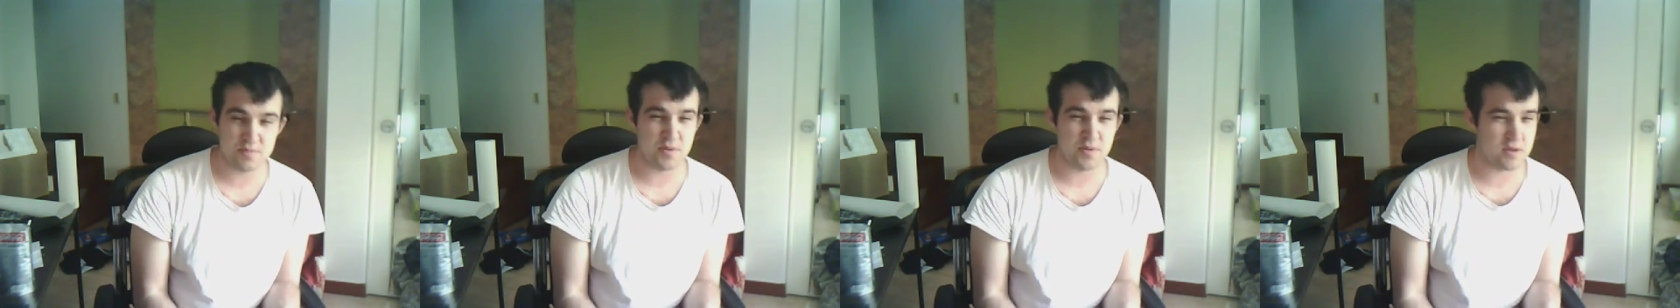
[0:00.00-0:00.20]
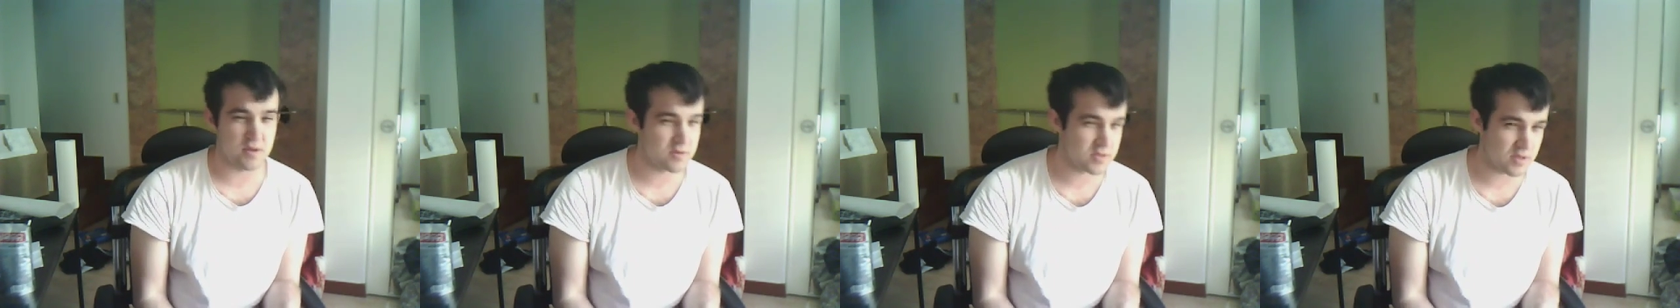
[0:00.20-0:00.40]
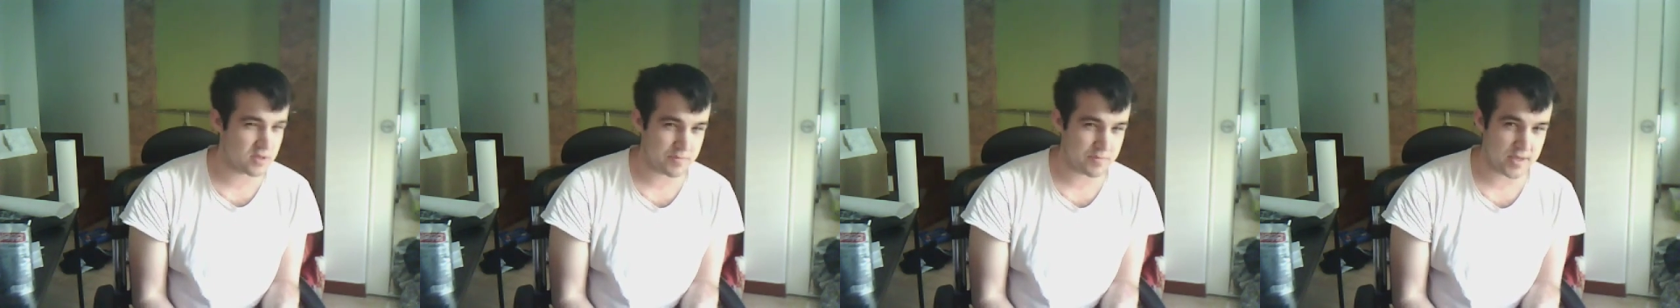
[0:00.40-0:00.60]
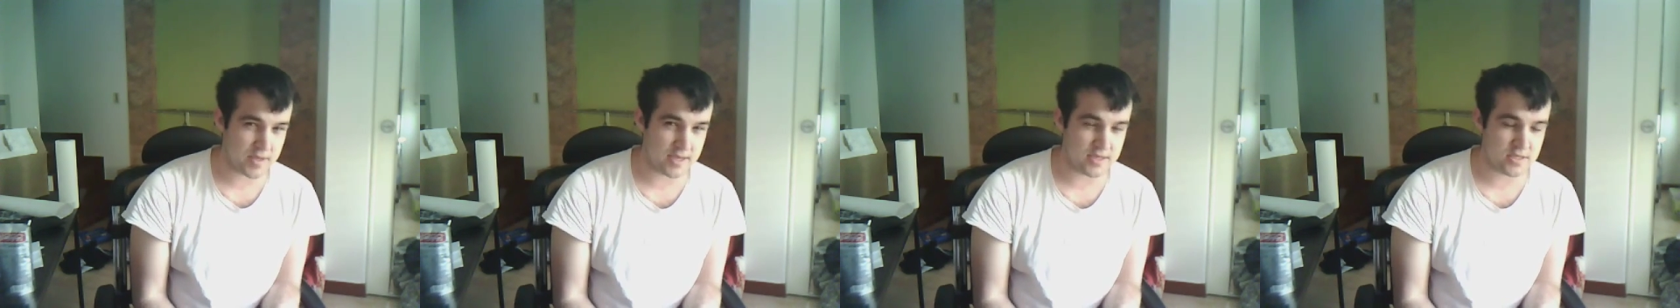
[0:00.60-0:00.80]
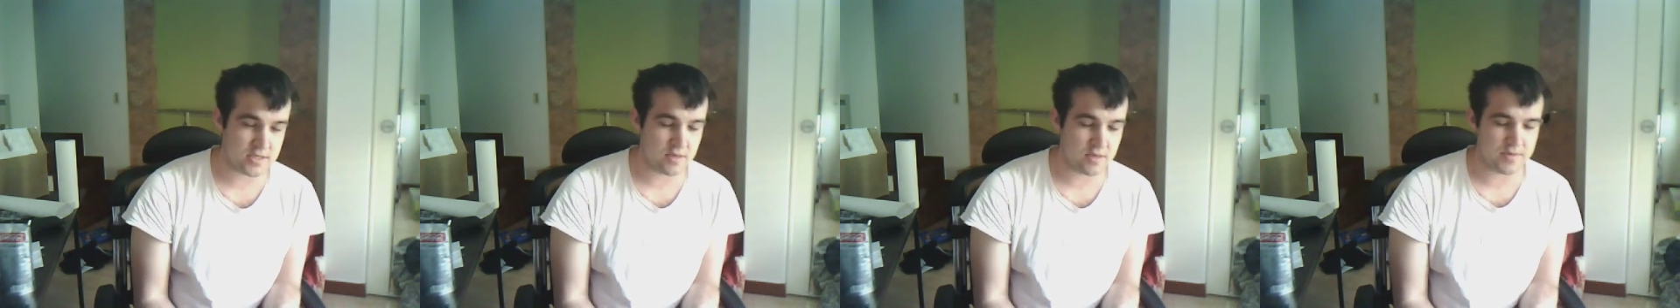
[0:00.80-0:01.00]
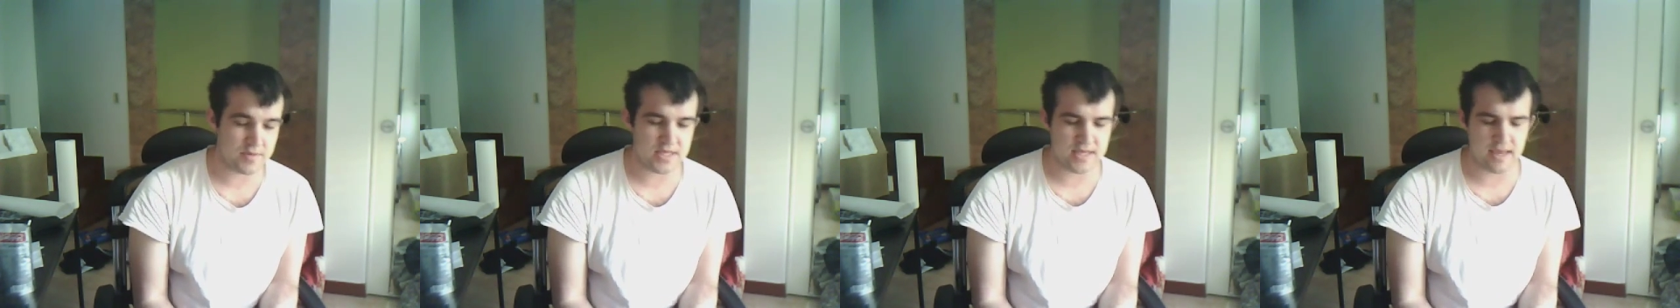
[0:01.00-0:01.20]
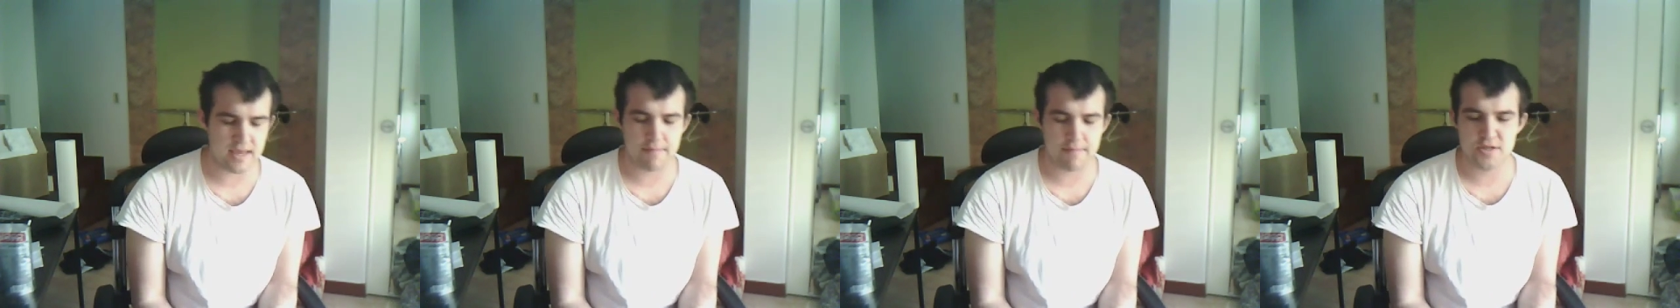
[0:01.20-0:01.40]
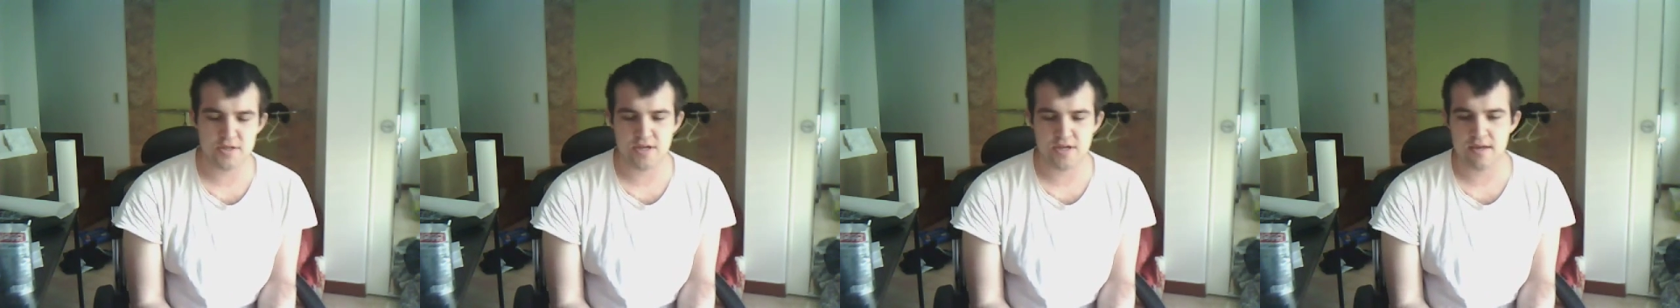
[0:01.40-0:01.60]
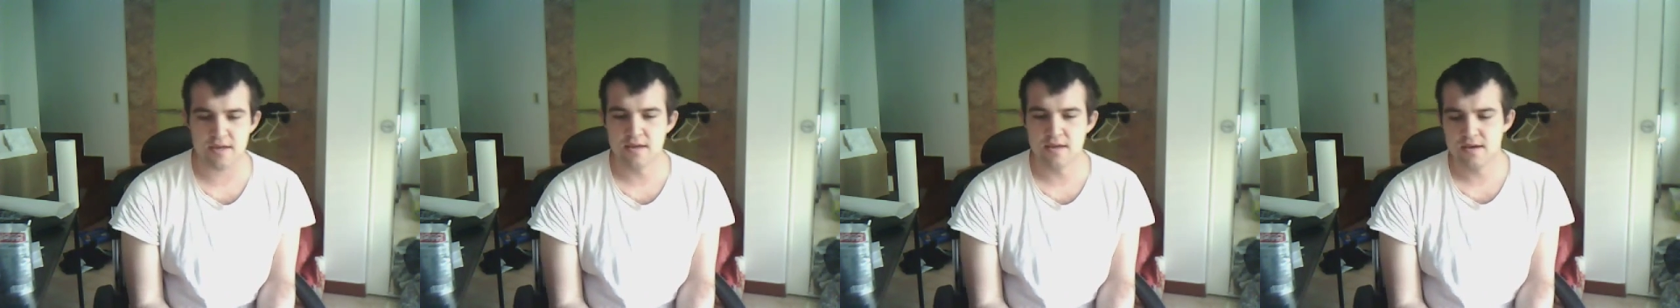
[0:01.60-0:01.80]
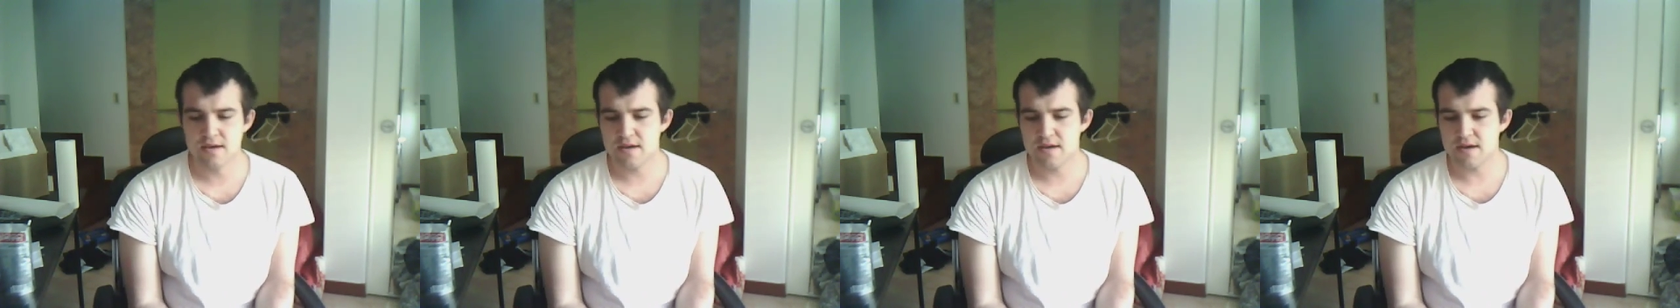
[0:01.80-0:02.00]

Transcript: but those could potentially be damaging.